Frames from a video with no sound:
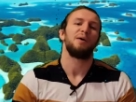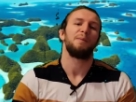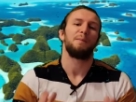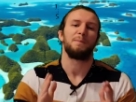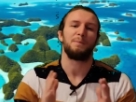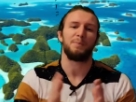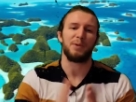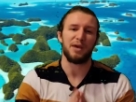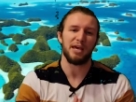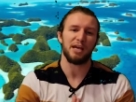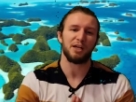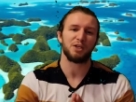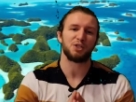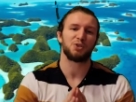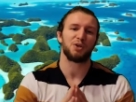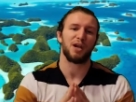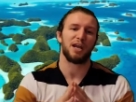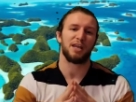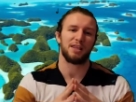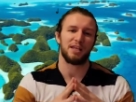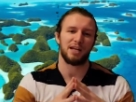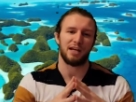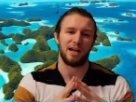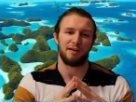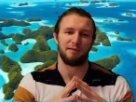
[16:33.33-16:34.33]
Big
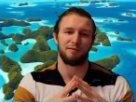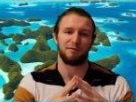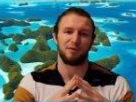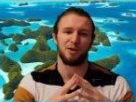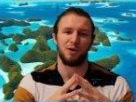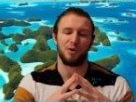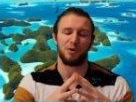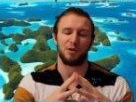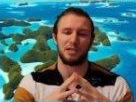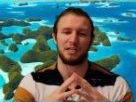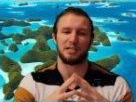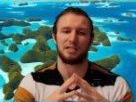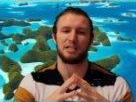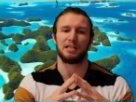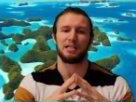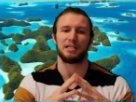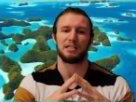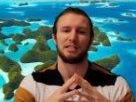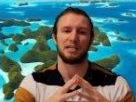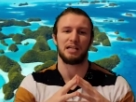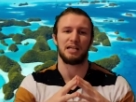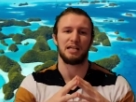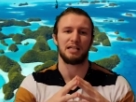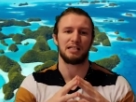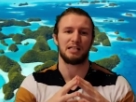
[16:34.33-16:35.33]
trend that I've noticed this
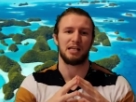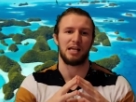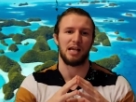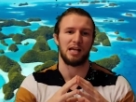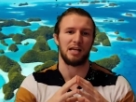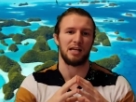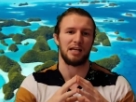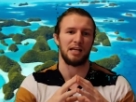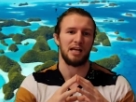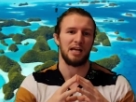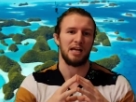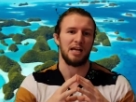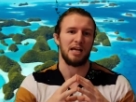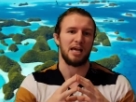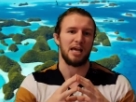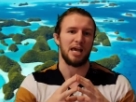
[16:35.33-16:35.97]
season